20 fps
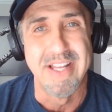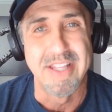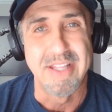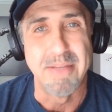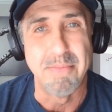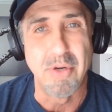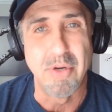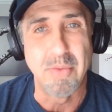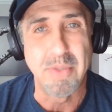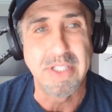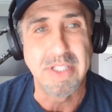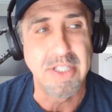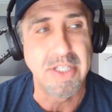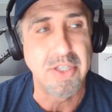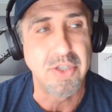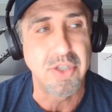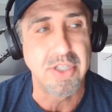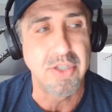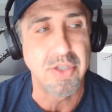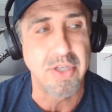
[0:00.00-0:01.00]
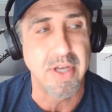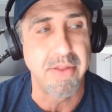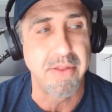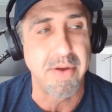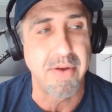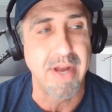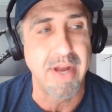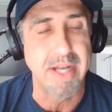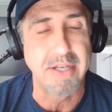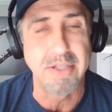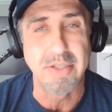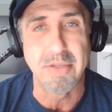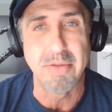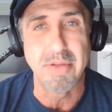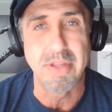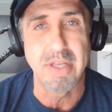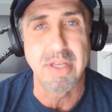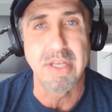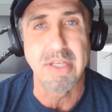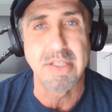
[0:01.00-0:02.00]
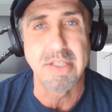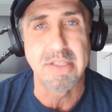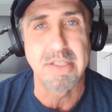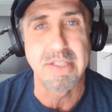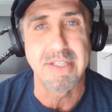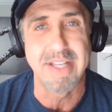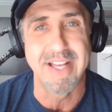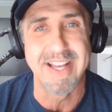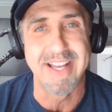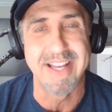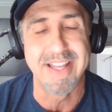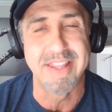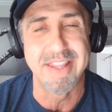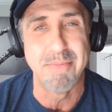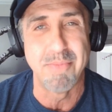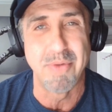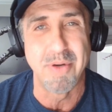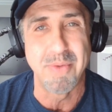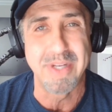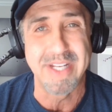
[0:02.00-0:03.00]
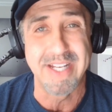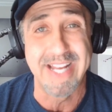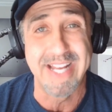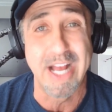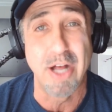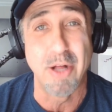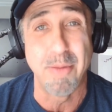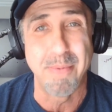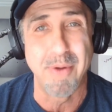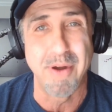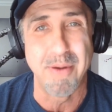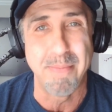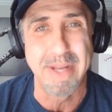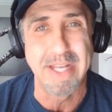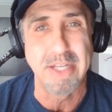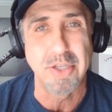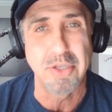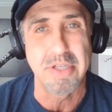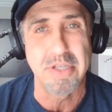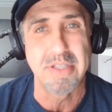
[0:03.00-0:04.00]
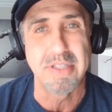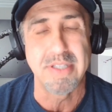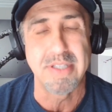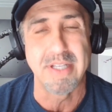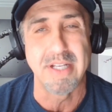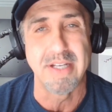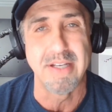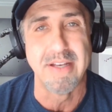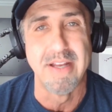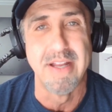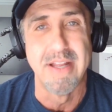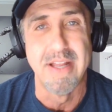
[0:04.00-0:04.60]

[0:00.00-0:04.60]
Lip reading: The more we teach each other how to do things, the more we can help our patients and